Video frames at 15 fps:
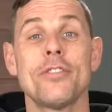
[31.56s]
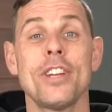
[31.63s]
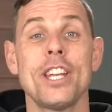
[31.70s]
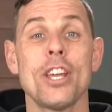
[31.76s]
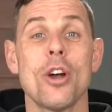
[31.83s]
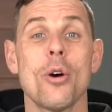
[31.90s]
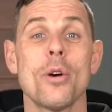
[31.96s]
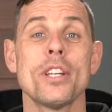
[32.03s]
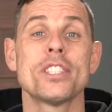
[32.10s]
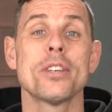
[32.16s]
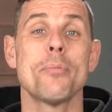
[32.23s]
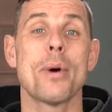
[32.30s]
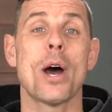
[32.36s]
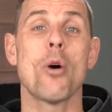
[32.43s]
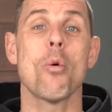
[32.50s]
video is
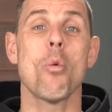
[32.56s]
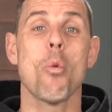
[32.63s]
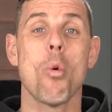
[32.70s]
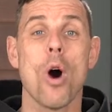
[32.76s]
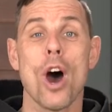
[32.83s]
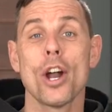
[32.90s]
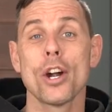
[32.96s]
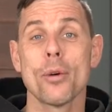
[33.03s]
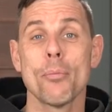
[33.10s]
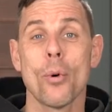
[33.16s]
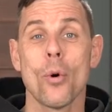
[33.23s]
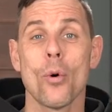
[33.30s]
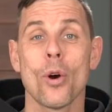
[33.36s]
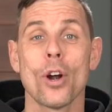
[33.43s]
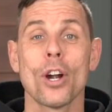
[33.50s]
about
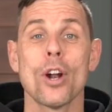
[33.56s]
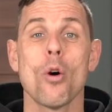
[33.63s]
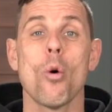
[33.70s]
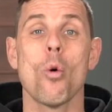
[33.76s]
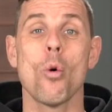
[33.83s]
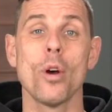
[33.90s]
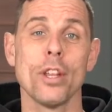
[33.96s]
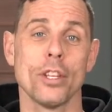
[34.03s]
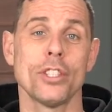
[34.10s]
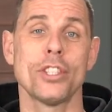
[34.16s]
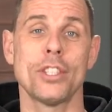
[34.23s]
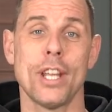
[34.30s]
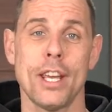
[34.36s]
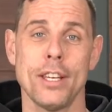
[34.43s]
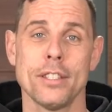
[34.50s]
waterborne oil
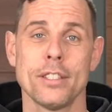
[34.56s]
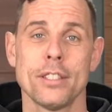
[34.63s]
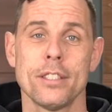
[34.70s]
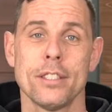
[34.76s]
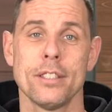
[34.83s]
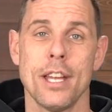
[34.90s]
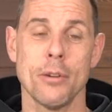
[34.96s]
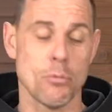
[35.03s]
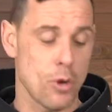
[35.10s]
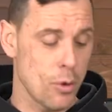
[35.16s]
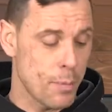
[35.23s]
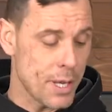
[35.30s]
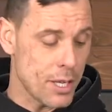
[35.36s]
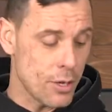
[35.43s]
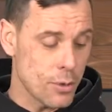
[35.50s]
stains, and
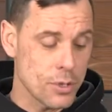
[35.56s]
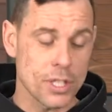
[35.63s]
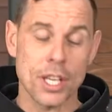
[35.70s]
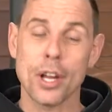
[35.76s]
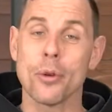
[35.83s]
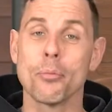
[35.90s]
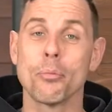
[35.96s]
we'll be using